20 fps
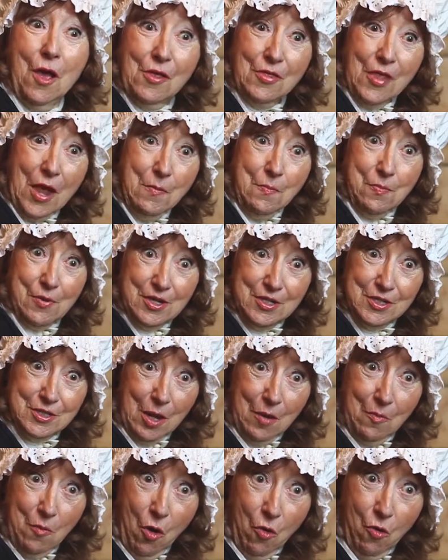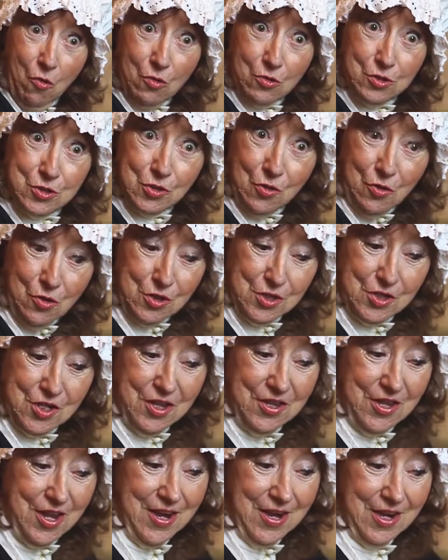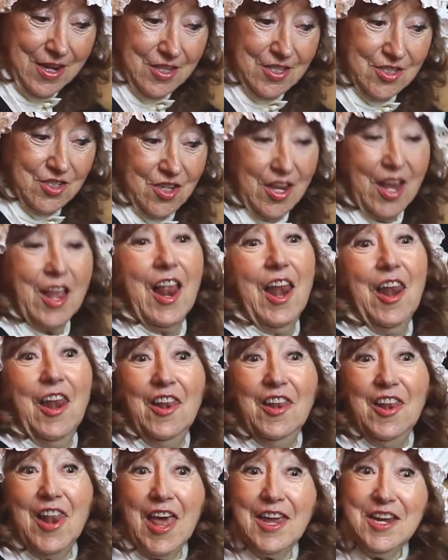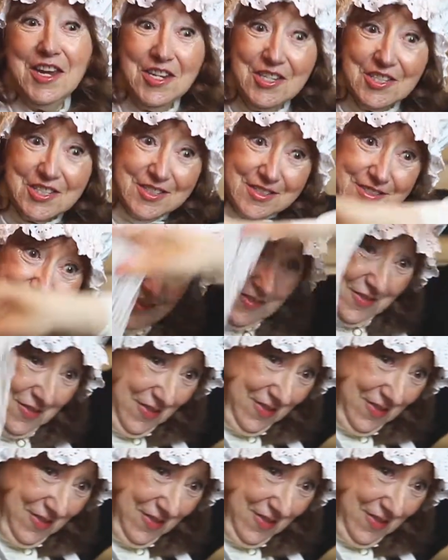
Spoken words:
They brings on all sorts of things. Lace.